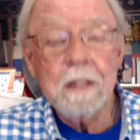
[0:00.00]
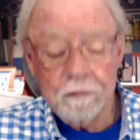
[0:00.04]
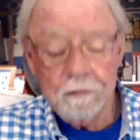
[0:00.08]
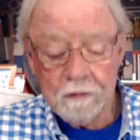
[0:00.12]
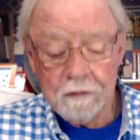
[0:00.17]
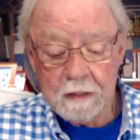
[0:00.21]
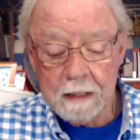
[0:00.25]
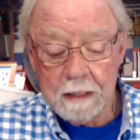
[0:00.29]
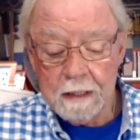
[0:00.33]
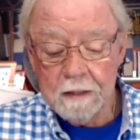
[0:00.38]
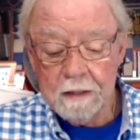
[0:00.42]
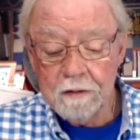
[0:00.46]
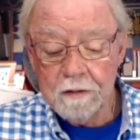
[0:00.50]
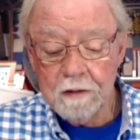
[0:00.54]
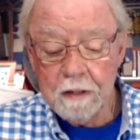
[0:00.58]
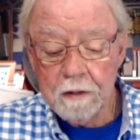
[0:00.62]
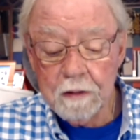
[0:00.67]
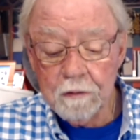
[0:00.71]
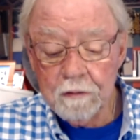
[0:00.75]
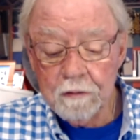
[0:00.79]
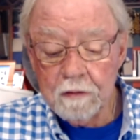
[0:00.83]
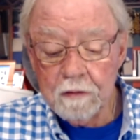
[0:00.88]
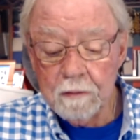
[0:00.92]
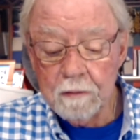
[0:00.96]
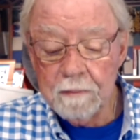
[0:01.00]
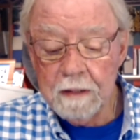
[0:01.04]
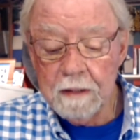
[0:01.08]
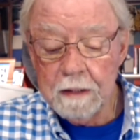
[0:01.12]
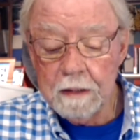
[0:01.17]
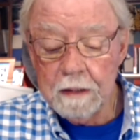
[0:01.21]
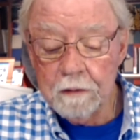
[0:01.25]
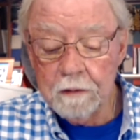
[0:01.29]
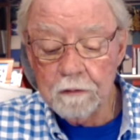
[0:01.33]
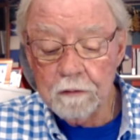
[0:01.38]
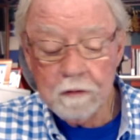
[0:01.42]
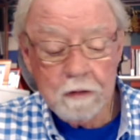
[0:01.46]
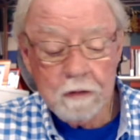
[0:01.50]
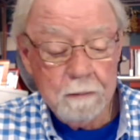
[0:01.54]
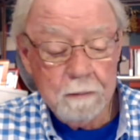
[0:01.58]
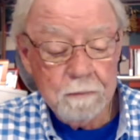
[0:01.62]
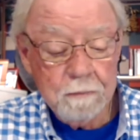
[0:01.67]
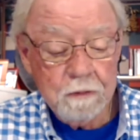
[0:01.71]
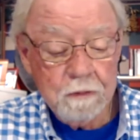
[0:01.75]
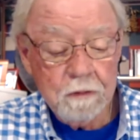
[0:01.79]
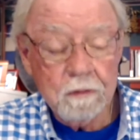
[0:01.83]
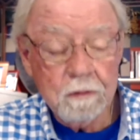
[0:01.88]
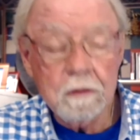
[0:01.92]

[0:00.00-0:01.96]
God tells him he has come to